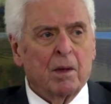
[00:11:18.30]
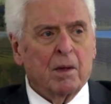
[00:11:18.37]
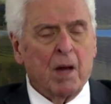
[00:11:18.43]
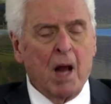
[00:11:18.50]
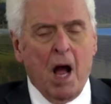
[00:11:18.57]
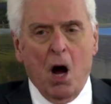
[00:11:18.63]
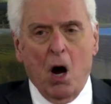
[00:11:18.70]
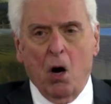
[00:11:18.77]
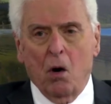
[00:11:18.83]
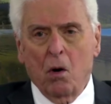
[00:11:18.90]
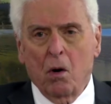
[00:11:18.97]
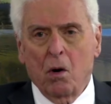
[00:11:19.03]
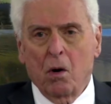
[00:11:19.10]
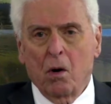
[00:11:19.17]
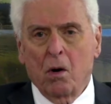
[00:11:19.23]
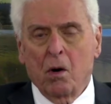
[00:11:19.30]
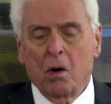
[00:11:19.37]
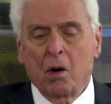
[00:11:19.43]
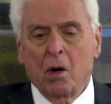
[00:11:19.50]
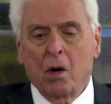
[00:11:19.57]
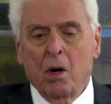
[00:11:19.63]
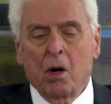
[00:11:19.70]
Now,
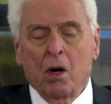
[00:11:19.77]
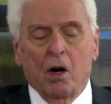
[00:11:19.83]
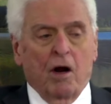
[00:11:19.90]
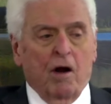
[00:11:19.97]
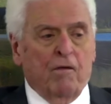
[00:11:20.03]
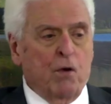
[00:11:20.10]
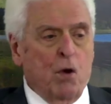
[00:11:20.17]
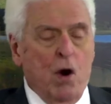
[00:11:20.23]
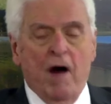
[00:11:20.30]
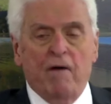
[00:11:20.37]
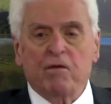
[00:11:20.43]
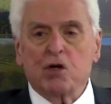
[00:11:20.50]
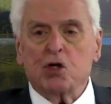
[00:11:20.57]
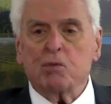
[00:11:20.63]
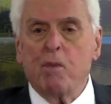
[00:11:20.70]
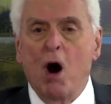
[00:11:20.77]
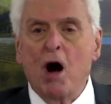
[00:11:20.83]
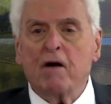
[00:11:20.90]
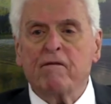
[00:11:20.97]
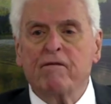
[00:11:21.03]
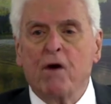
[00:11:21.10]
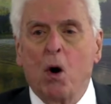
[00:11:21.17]
if you have a
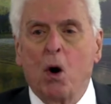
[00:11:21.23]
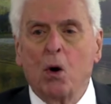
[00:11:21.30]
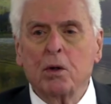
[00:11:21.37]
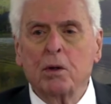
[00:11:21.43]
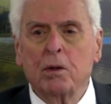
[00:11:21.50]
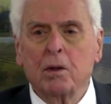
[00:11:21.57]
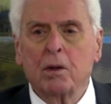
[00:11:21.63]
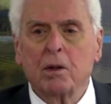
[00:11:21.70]
smartphone,